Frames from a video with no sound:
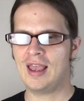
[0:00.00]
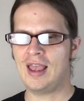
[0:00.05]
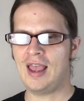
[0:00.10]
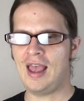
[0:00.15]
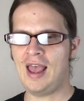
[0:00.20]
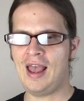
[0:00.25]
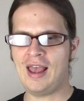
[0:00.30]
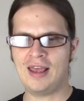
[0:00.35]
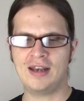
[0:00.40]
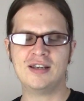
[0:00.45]

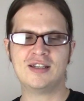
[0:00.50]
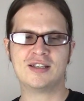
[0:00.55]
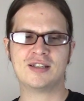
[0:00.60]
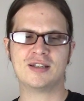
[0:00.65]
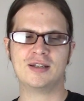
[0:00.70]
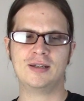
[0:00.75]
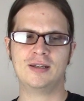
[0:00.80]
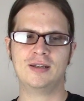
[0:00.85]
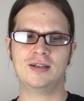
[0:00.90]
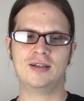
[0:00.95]
And
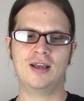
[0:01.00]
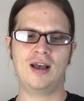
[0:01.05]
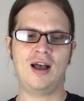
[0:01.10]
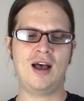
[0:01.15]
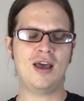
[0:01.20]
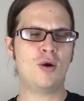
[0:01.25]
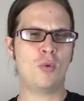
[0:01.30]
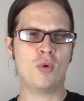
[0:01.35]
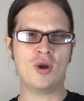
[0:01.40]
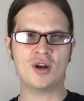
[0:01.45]

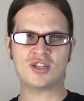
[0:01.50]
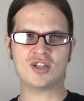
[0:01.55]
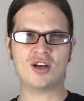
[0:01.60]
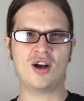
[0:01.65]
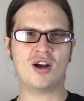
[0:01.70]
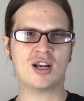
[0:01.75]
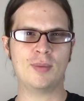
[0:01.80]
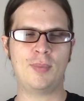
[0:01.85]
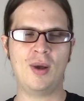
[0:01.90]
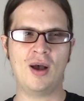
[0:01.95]
I don't want to
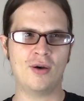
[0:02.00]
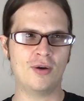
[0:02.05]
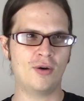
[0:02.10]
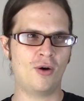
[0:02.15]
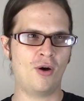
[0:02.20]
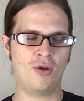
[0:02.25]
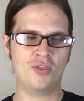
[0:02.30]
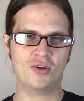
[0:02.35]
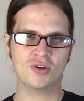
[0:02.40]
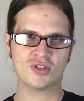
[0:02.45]
talk about
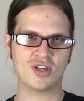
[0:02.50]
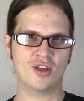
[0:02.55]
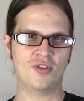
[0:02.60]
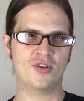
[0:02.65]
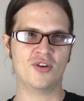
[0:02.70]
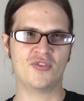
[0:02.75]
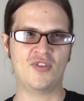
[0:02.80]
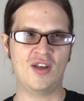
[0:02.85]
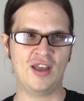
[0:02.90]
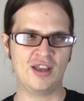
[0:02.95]
all those other
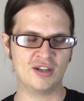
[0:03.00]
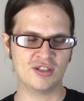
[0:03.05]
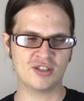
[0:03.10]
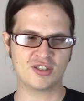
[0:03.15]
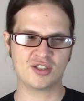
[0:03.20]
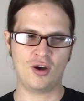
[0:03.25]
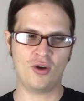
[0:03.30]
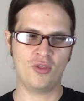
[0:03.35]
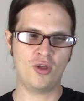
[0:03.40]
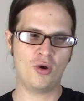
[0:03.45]

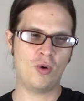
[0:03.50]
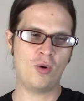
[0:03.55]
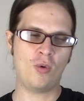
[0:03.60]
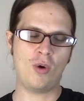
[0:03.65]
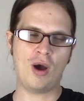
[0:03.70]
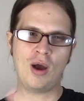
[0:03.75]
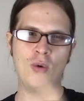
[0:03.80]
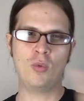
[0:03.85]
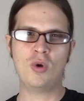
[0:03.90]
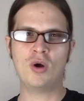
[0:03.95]
things, although
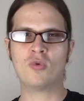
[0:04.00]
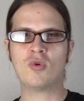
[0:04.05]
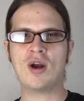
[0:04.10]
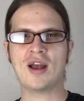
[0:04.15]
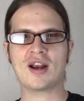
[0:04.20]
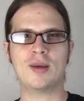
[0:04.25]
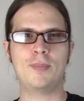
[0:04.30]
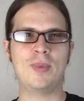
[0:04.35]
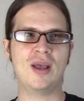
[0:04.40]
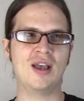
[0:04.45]
I will
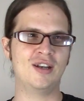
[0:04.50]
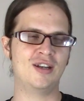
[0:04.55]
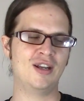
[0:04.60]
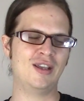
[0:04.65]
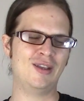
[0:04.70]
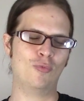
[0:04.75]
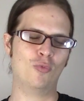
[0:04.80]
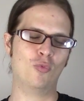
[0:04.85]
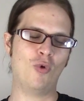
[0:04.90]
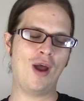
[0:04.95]
recommend
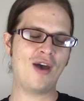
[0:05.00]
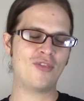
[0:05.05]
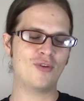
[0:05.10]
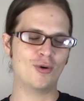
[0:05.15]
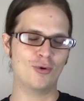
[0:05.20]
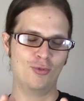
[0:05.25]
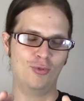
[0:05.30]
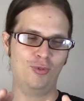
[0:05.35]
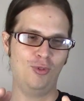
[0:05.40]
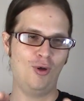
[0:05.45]
a
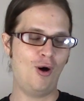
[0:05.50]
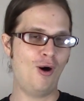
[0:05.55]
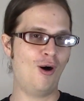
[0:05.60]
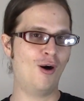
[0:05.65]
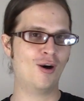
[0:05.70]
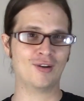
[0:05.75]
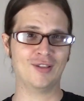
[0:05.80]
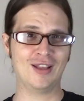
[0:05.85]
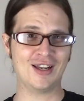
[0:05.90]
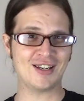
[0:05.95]
rather
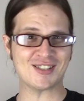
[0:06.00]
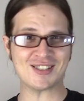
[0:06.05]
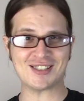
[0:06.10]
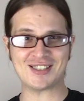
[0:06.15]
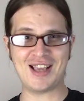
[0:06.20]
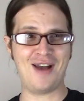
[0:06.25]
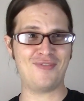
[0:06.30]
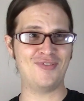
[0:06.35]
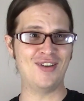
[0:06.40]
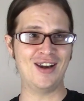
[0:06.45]
long, like
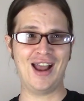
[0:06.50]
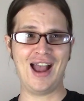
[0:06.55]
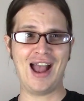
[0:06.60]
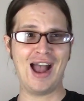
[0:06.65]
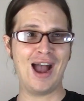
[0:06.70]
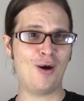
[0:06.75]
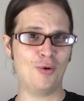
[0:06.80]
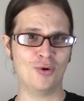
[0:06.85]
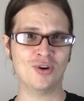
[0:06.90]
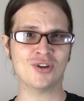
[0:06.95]
7
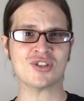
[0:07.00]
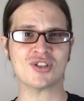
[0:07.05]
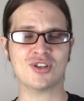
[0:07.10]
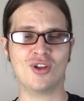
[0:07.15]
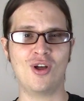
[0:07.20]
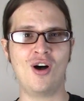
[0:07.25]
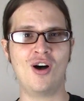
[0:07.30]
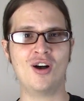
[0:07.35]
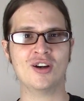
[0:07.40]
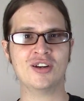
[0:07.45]
hours
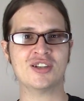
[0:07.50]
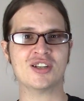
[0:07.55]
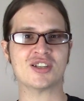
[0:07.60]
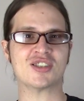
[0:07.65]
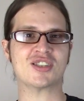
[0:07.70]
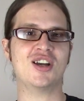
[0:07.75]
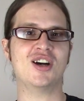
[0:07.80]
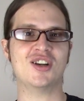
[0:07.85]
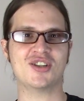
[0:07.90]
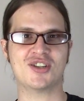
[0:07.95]
long
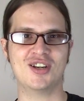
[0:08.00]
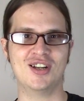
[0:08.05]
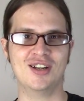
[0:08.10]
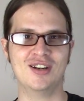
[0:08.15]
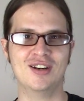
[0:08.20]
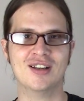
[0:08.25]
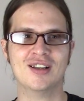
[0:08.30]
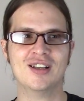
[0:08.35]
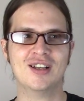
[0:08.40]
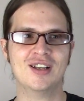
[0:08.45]

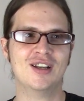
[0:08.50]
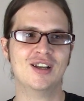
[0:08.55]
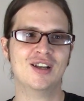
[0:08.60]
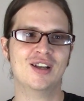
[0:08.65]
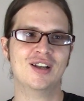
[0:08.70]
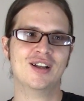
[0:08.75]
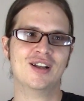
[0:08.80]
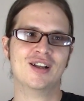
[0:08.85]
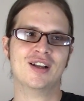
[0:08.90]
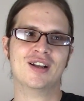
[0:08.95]
discussion
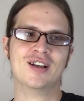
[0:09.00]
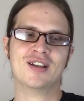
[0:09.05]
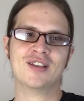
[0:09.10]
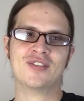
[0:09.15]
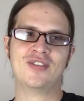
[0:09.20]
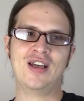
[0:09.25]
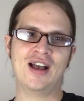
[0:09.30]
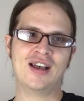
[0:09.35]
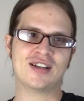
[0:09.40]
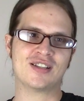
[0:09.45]

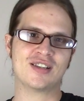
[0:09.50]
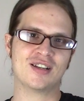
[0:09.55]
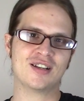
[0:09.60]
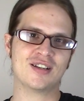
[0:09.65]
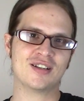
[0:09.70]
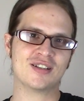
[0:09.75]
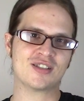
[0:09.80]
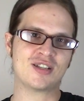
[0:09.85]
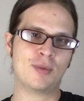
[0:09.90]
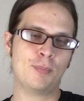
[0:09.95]
that
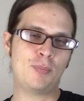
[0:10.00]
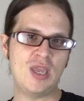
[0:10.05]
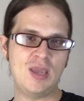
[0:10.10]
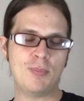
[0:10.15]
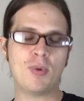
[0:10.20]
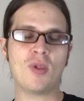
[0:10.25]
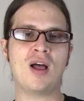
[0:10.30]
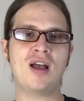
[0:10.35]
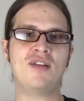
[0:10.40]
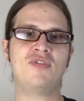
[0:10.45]
some
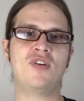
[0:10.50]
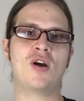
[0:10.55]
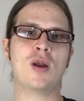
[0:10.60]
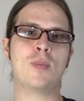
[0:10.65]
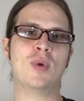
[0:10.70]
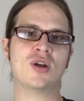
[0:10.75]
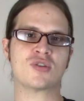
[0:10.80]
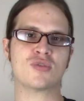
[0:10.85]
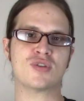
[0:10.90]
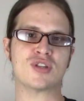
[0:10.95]
people I very
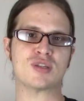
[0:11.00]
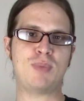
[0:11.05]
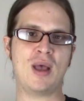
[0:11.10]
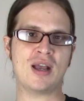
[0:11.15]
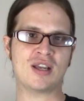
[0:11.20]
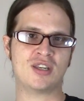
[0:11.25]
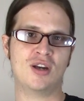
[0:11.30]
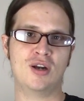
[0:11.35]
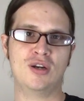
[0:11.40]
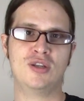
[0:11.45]
much
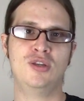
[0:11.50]
respect on